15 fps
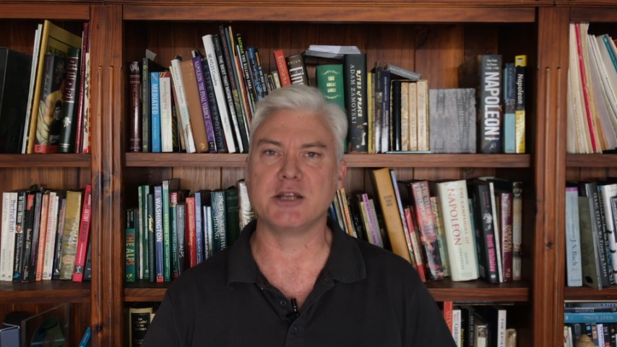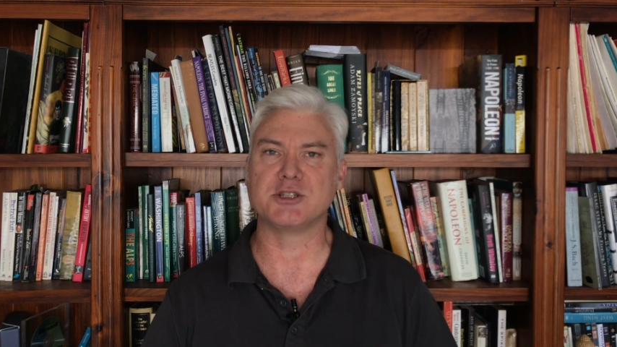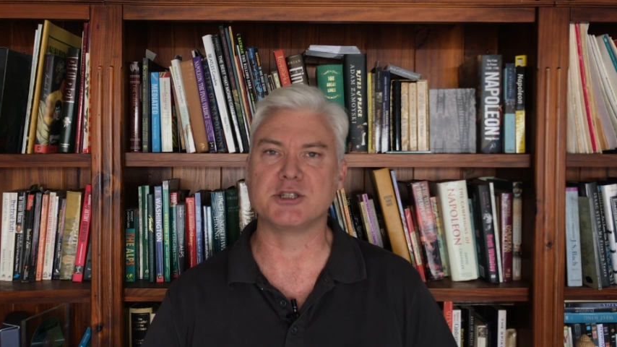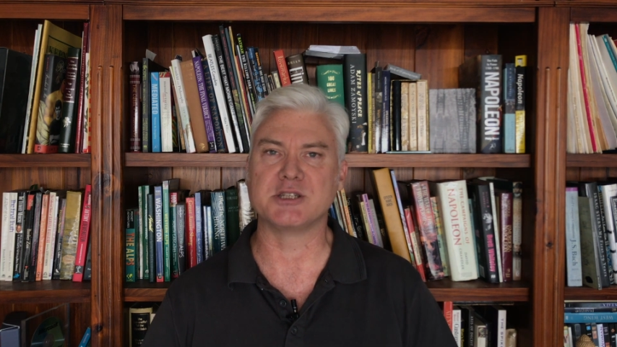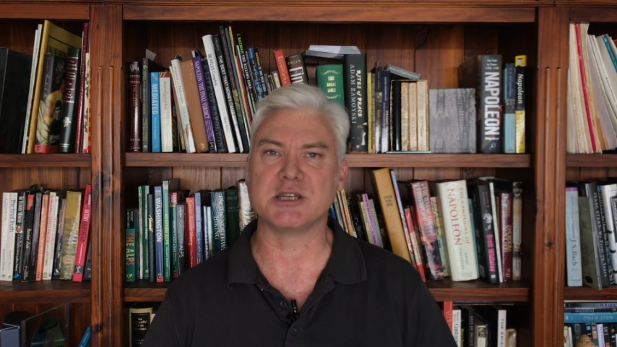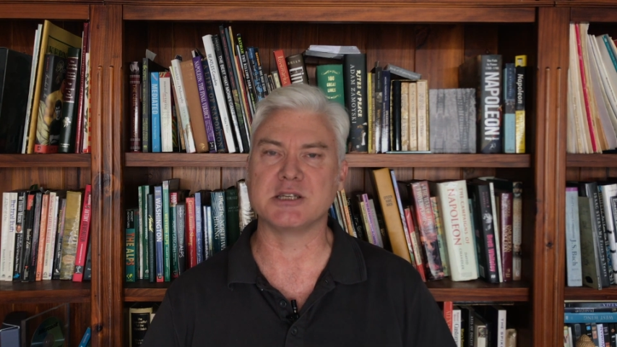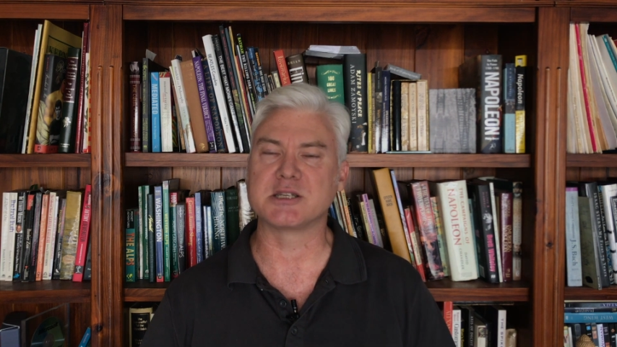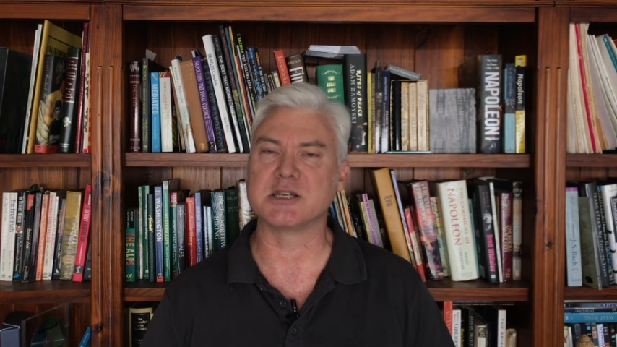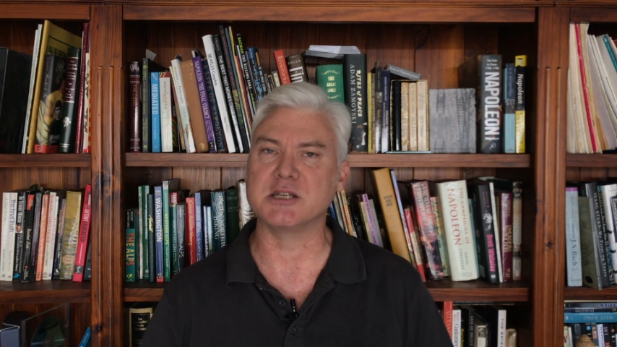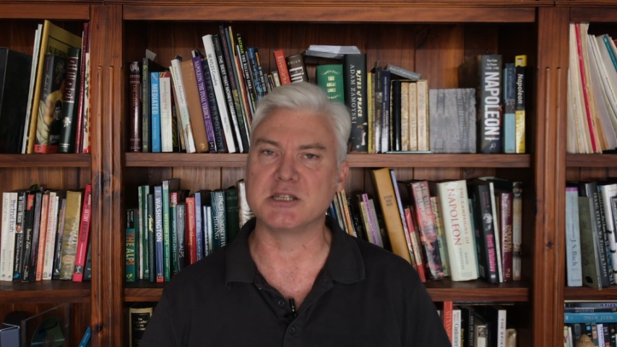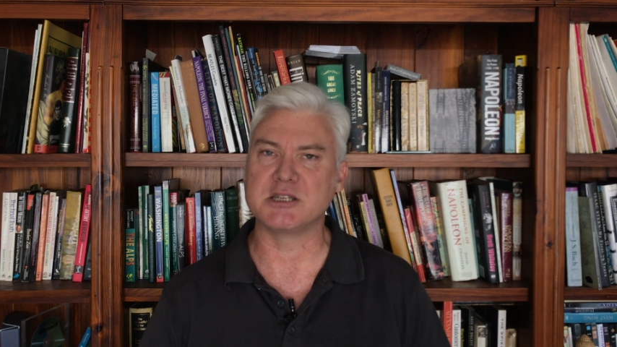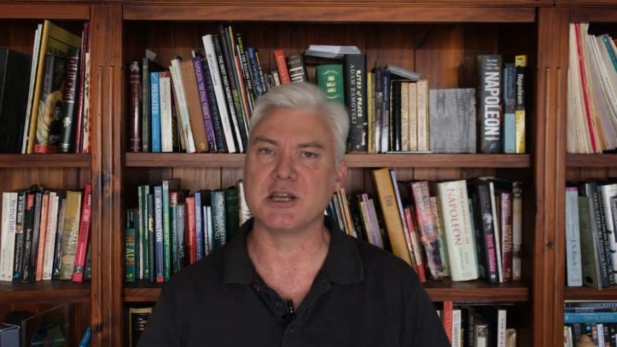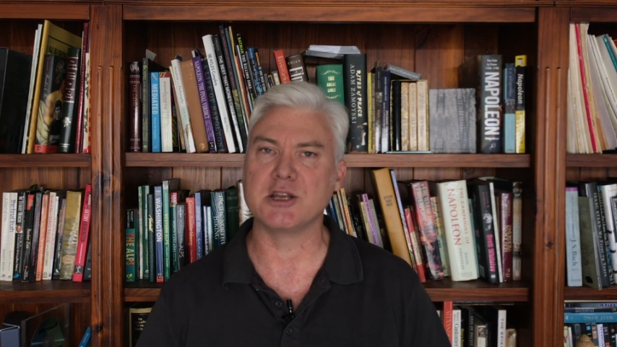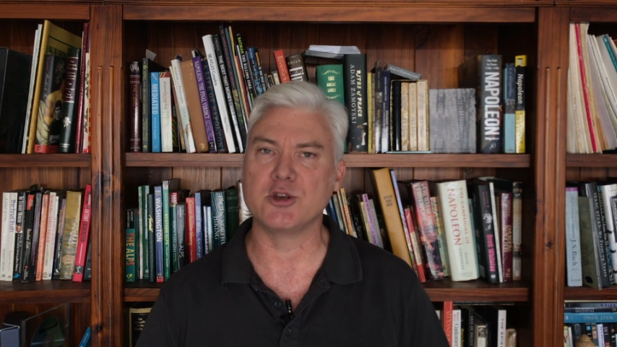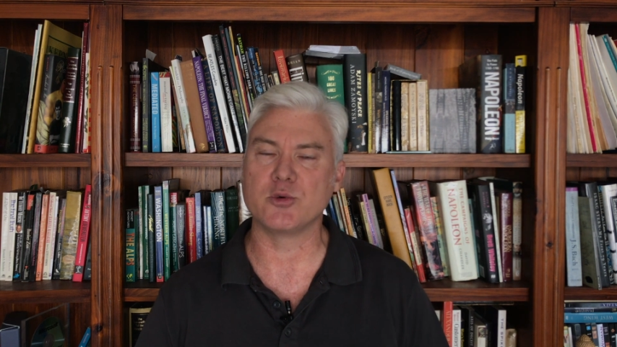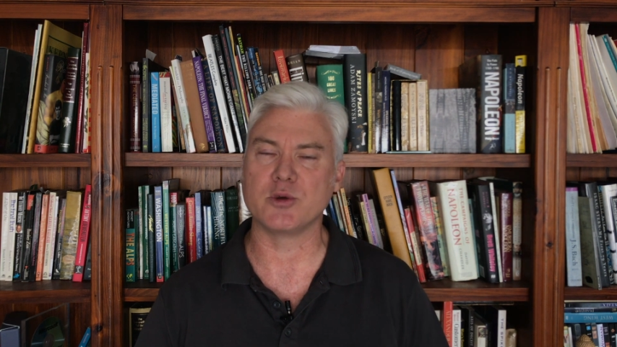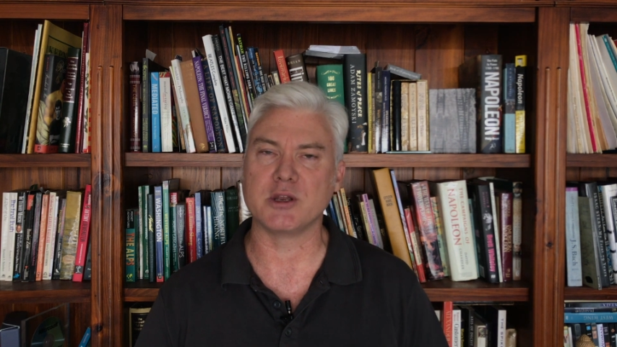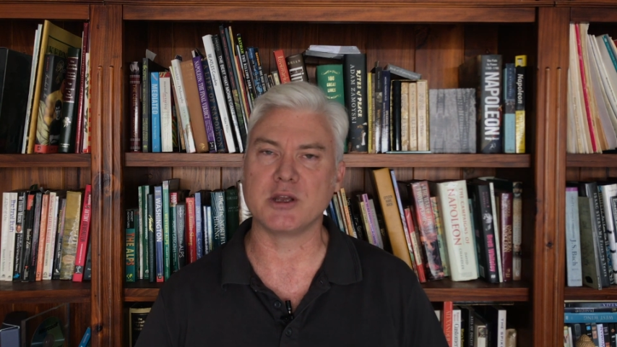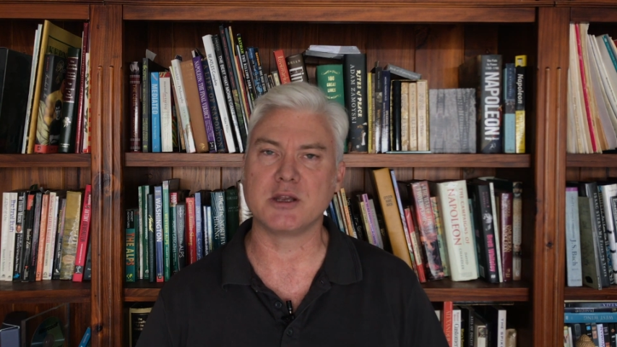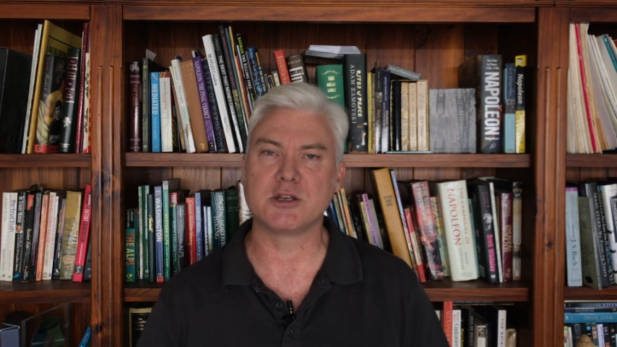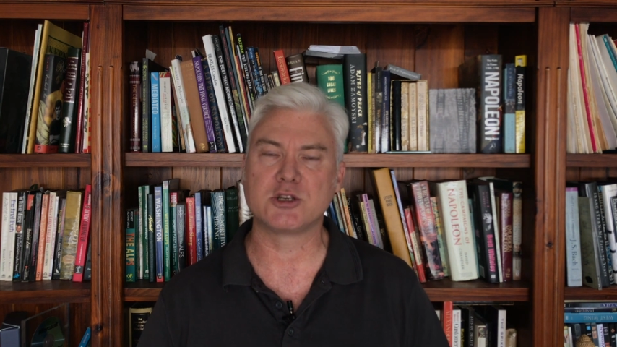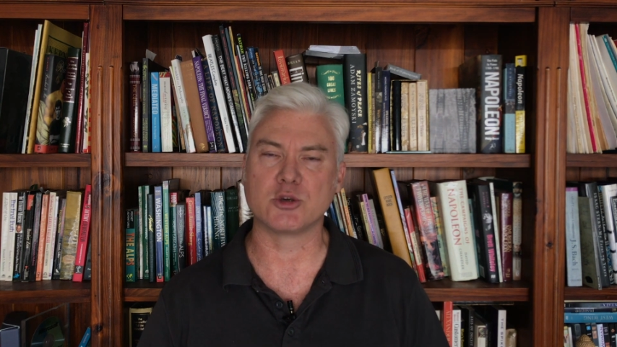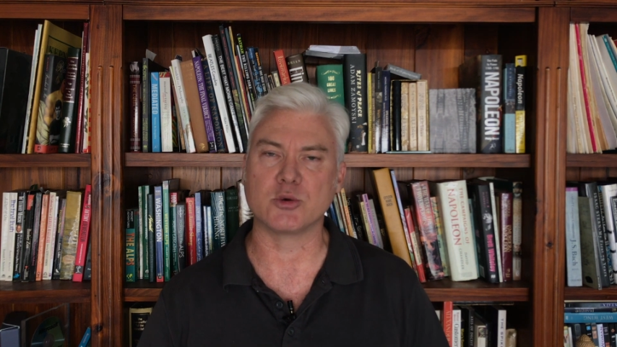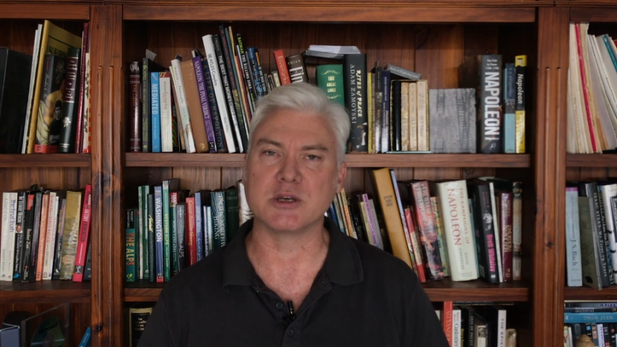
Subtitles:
agencies continuing